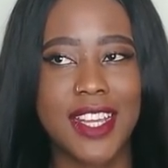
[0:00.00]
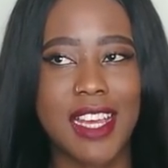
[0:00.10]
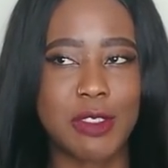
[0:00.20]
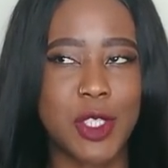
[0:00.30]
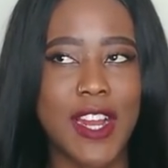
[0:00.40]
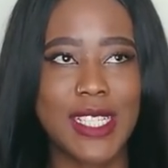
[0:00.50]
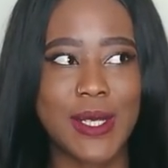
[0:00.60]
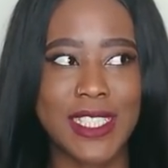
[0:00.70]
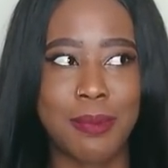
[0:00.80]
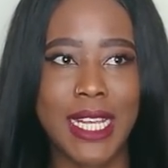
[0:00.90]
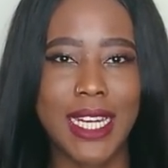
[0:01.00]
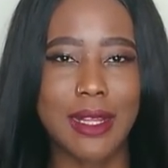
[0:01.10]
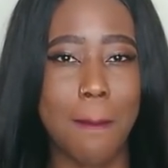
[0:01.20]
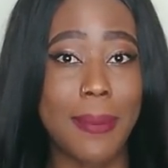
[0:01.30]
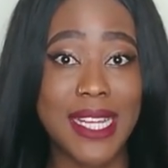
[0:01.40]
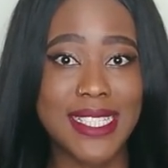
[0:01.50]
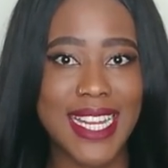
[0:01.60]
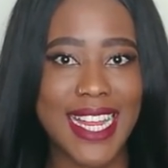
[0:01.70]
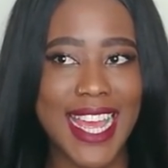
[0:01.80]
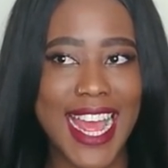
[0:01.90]
I've tried to explain it the best
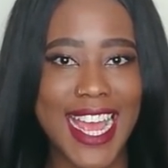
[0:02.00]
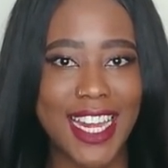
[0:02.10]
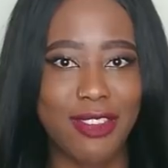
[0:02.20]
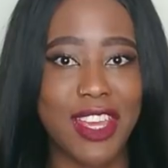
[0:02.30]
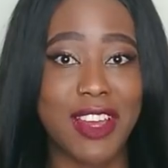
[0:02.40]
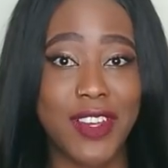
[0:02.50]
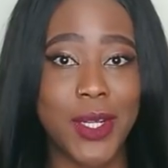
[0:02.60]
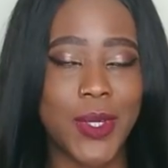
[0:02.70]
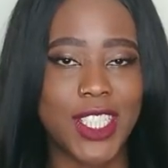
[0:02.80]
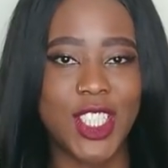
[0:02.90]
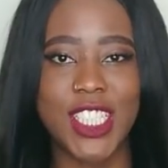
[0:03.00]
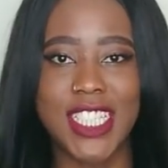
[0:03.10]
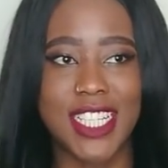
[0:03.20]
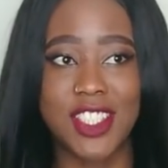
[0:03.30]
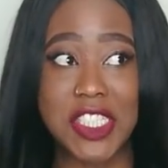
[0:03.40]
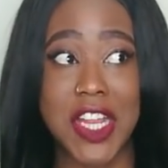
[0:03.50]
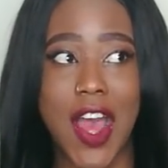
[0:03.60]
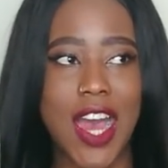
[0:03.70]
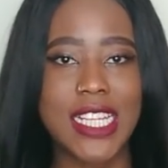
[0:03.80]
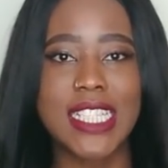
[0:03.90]
I can. If you have any questions, then just
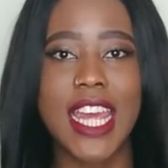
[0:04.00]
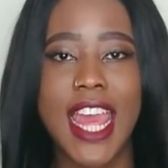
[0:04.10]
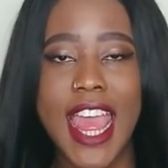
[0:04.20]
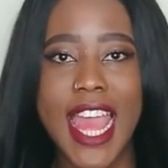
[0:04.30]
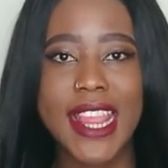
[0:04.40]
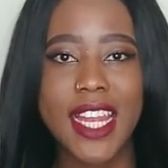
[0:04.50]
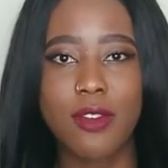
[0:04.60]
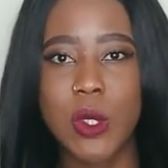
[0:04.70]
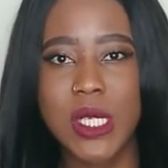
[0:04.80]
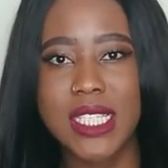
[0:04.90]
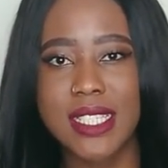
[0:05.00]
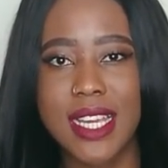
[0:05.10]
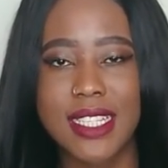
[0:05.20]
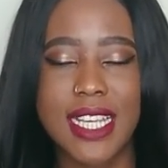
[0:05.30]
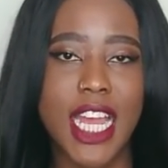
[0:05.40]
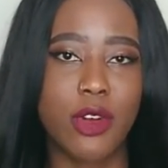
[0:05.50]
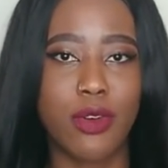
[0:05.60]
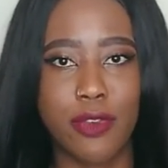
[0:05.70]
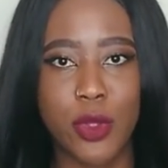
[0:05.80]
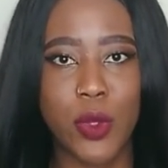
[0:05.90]
ask. And then I've also decided to kind of
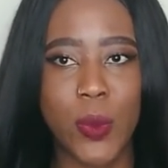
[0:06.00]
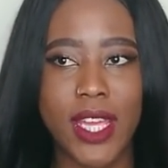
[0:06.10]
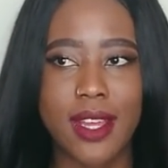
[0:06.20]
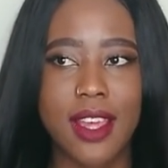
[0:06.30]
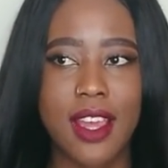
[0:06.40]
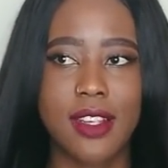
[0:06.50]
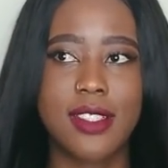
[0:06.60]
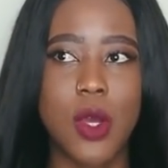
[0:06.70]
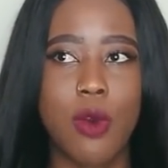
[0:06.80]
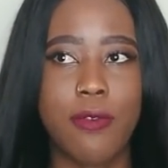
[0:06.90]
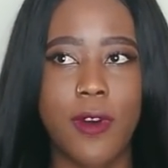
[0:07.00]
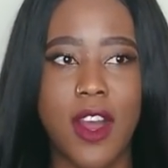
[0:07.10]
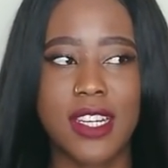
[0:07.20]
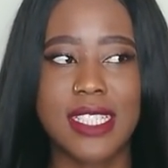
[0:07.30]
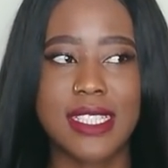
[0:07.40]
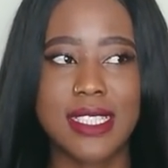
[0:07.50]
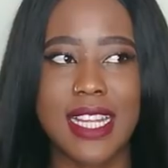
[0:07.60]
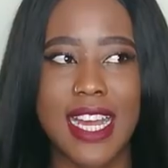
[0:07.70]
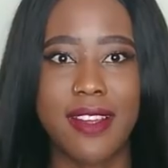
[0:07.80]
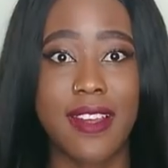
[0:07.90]
review the wig so far since
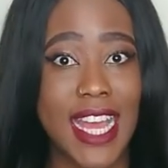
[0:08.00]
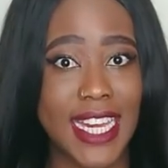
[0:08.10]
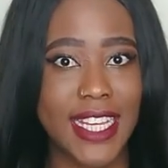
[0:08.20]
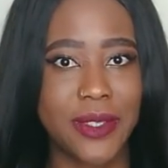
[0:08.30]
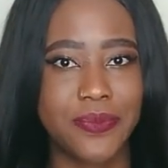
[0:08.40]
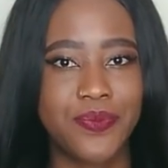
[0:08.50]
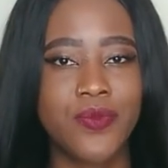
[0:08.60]
I've had it.